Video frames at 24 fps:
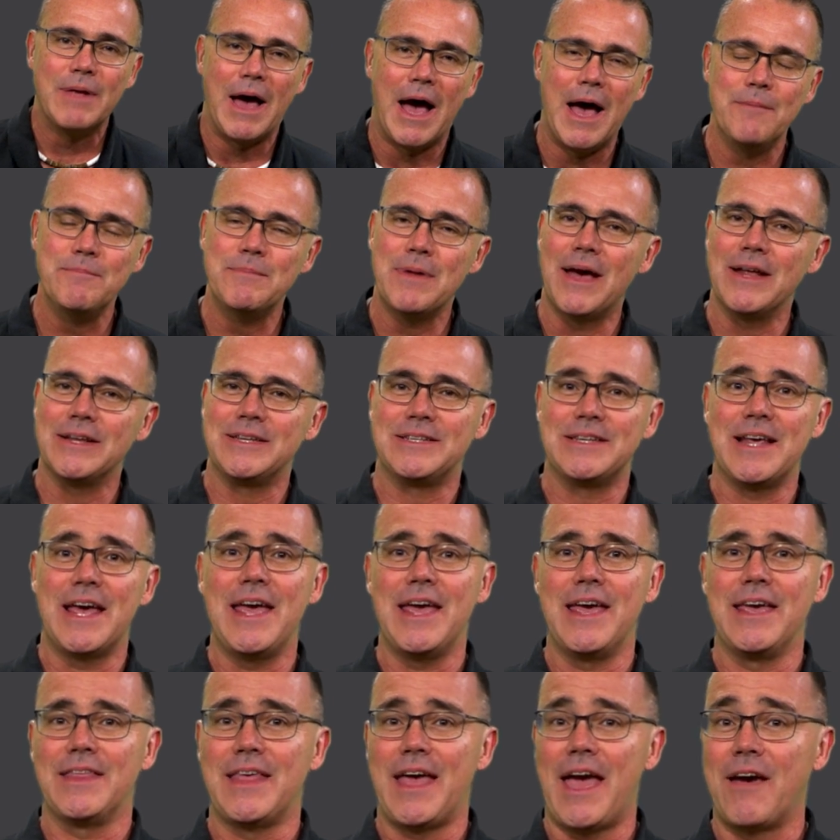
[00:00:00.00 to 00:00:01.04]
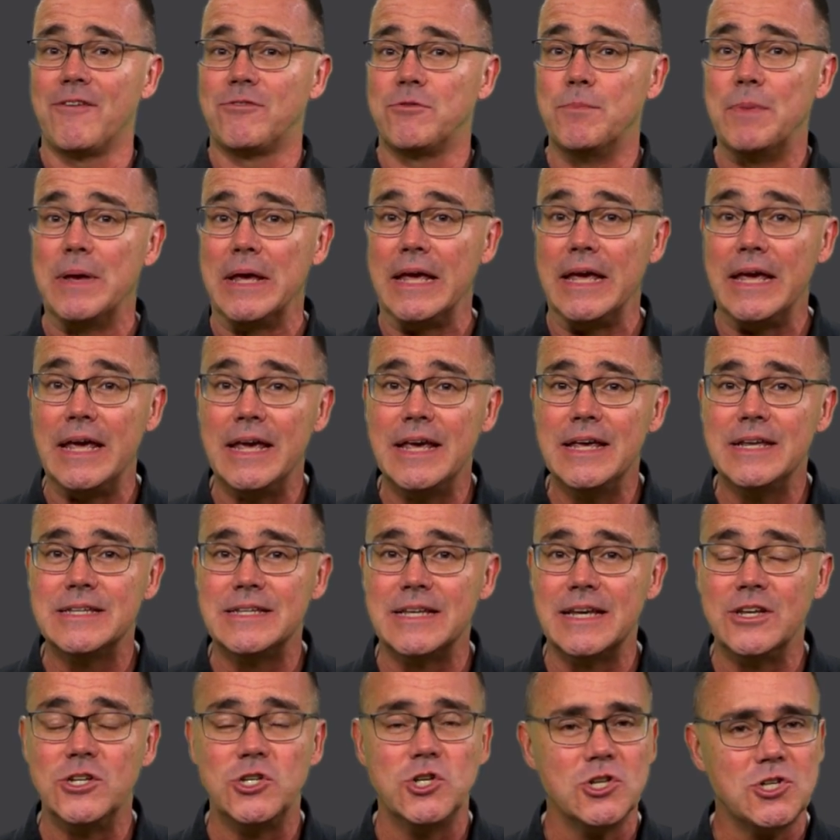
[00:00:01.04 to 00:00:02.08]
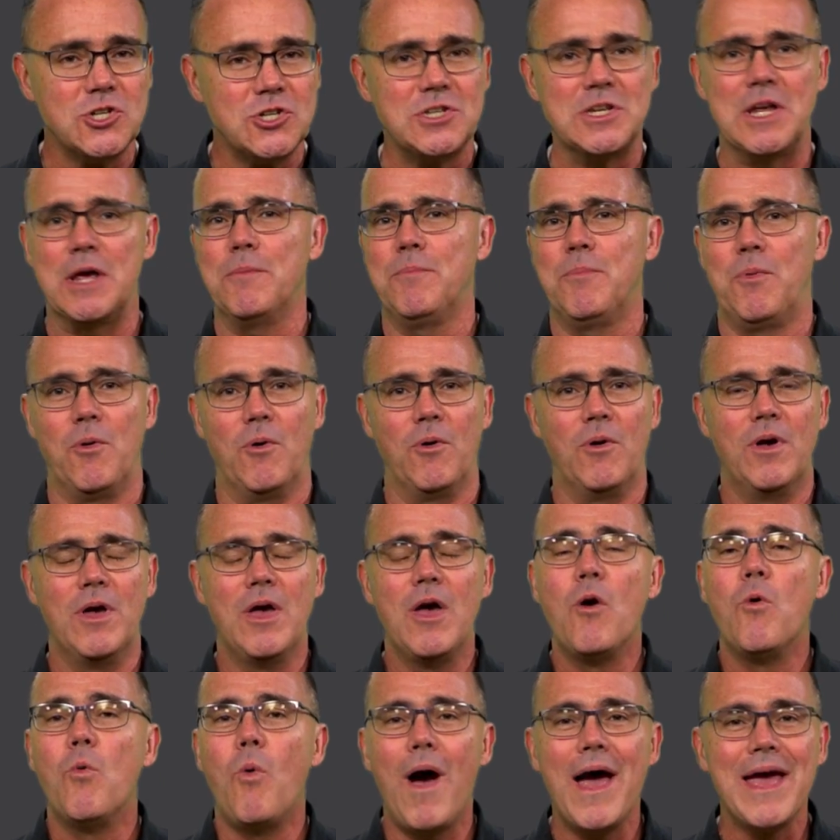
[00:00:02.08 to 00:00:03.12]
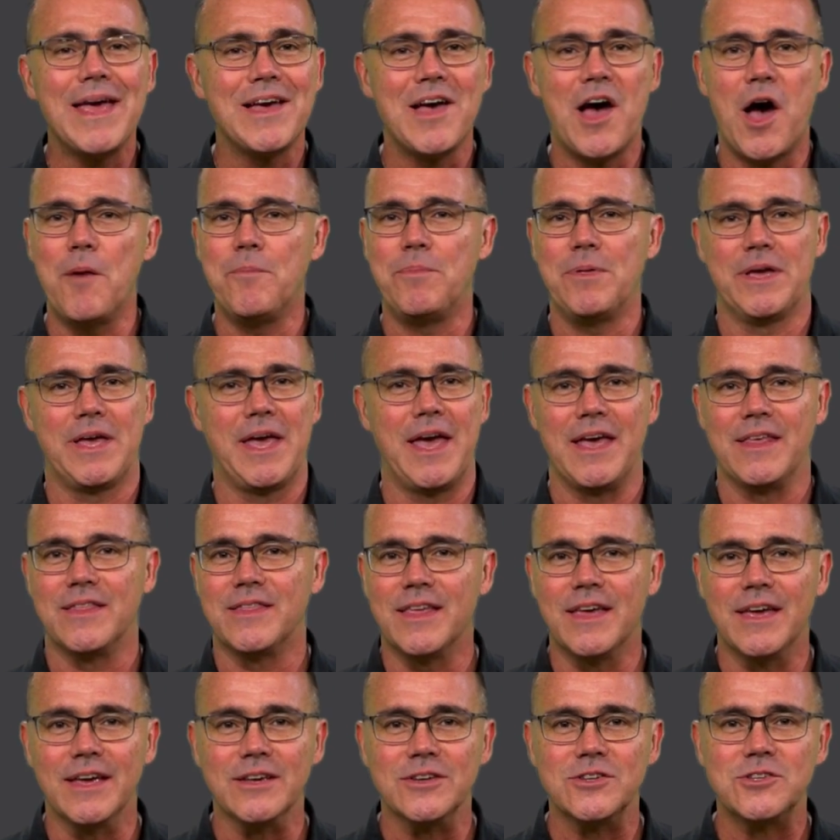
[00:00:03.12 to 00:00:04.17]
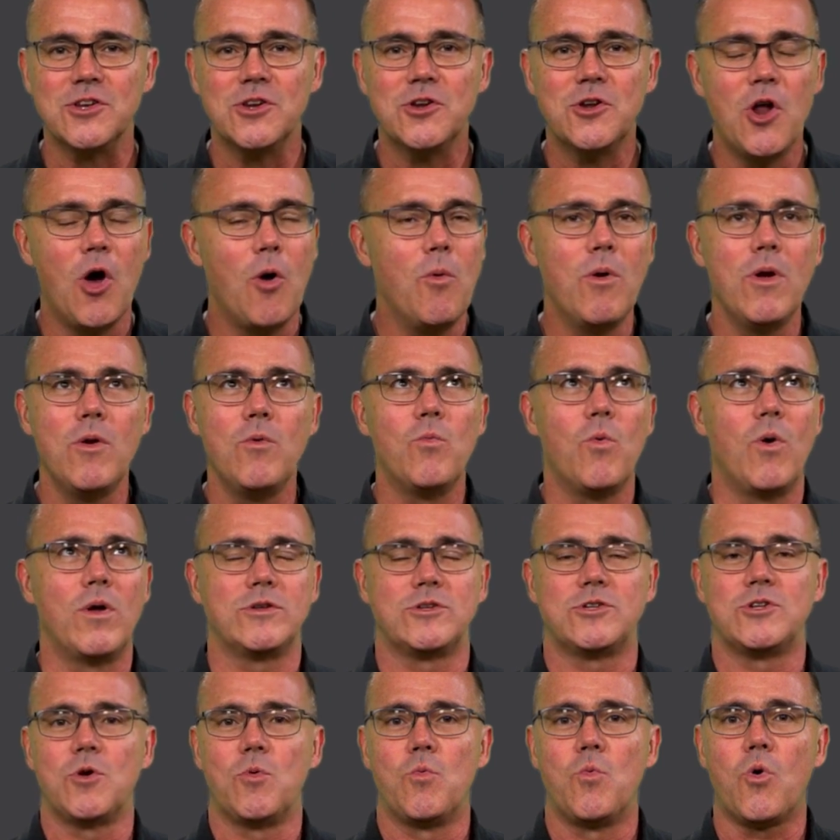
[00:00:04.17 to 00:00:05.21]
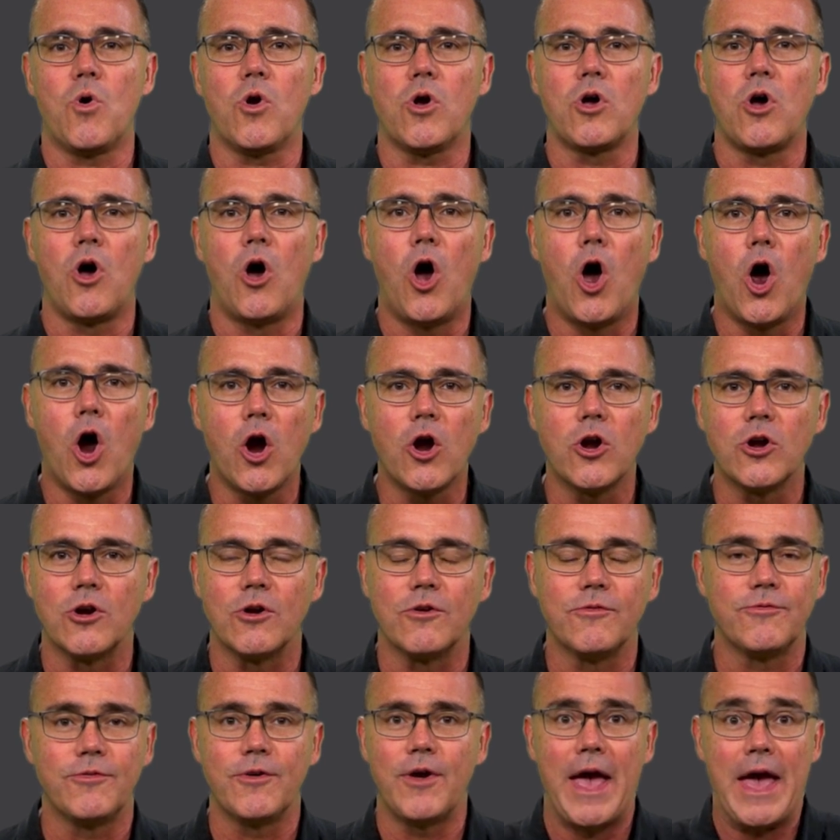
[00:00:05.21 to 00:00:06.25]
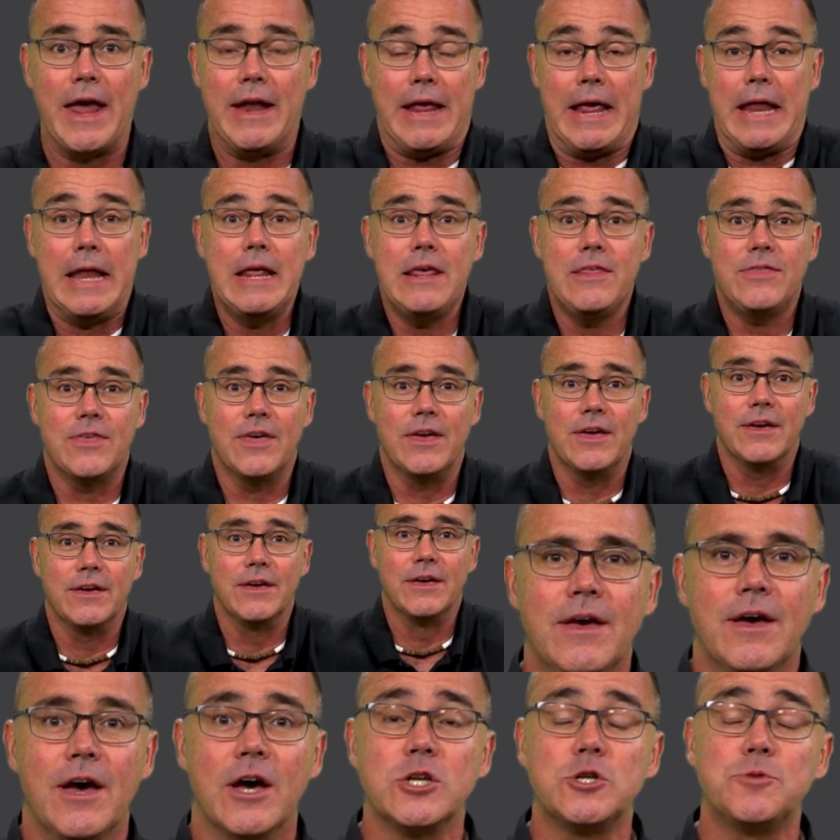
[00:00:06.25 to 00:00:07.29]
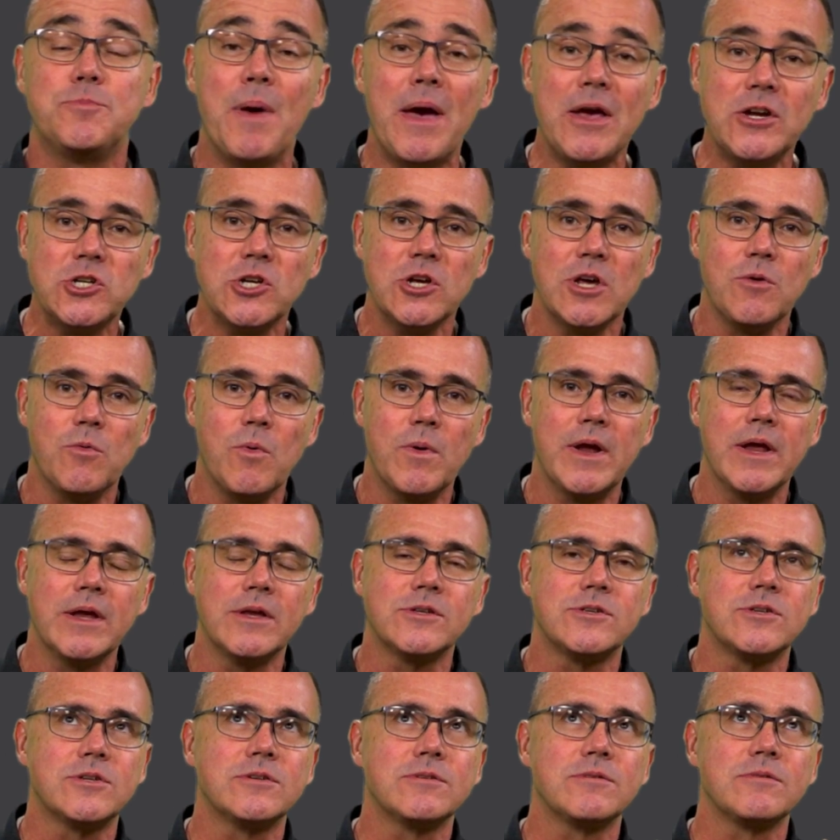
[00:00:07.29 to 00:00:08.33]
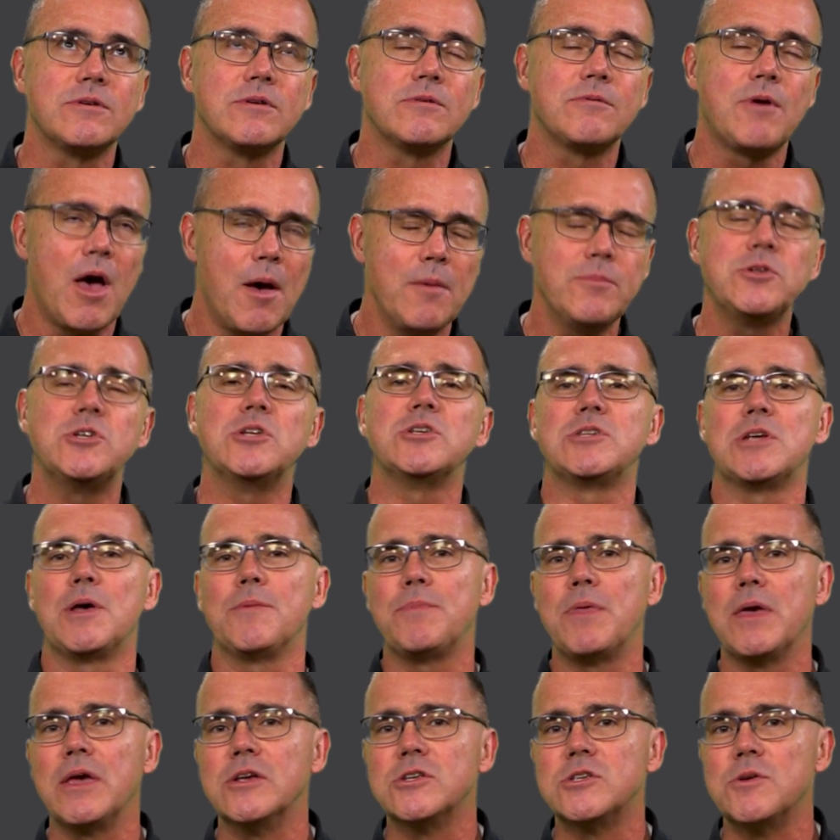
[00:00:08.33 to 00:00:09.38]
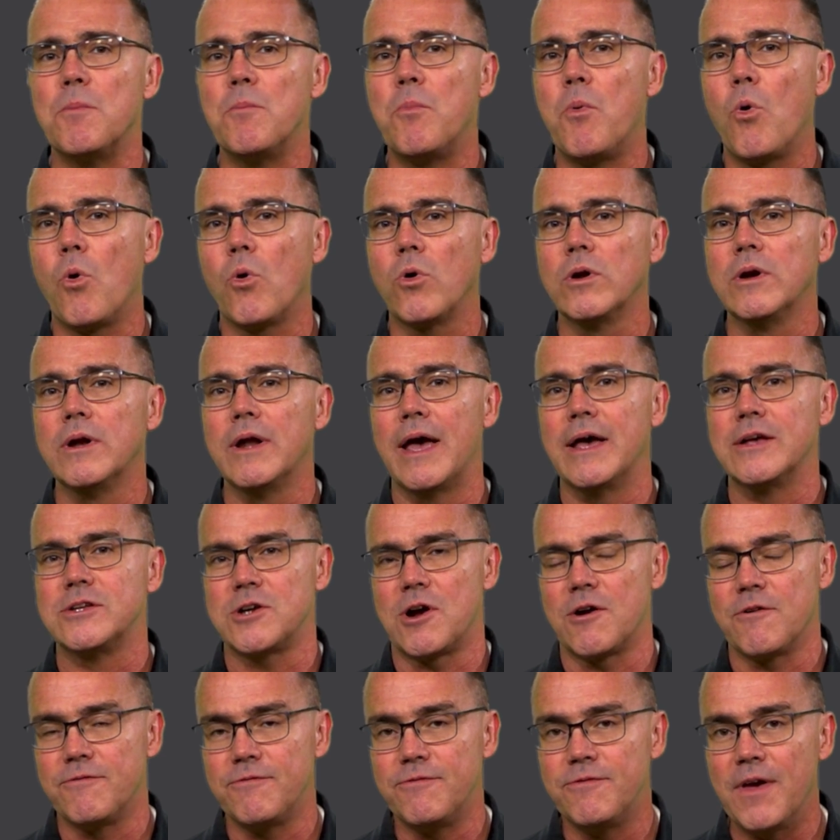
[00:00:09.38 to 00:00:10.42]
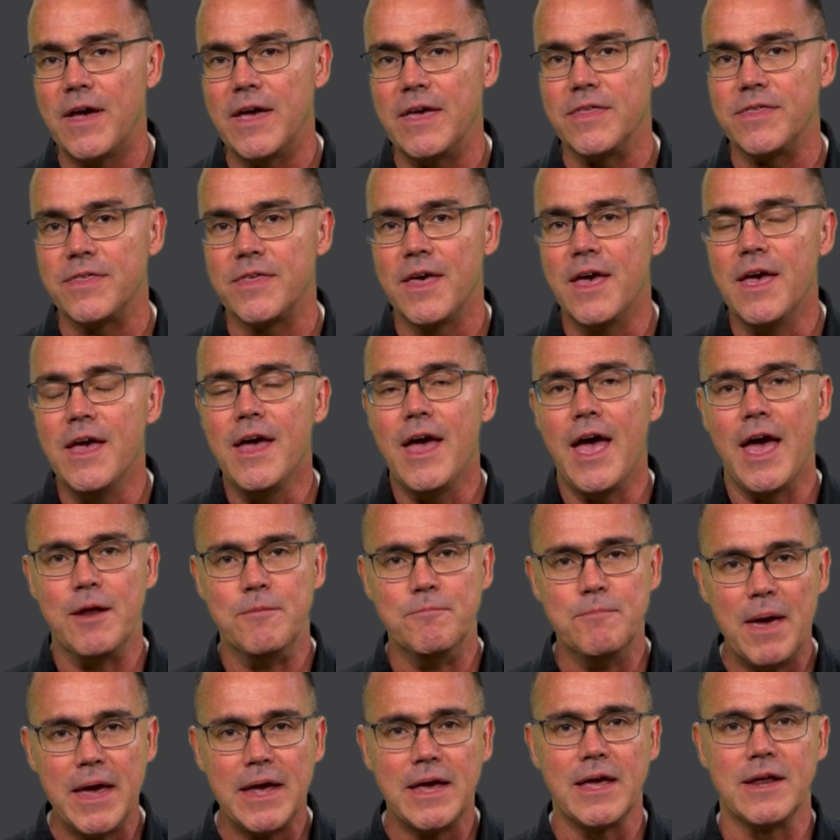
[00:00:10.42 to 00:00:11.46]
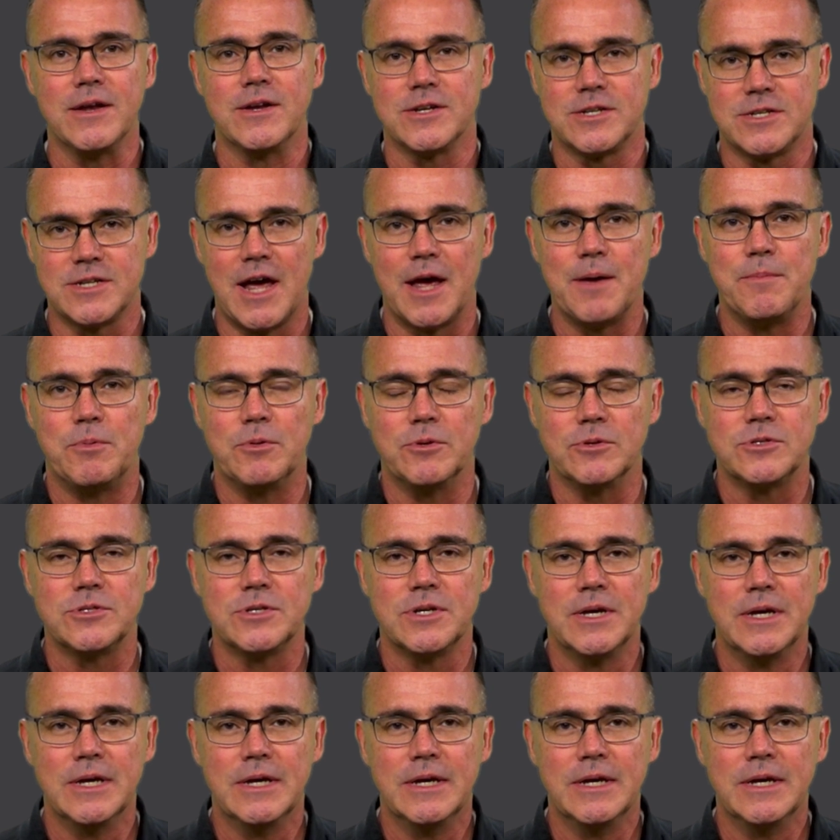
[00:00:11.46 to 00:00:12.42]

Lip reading: I'm not saying they have to be easy, just simple. Why complicate things? No one wants to work harder at anything, especially when it comes to something as important as our faith and making disciples.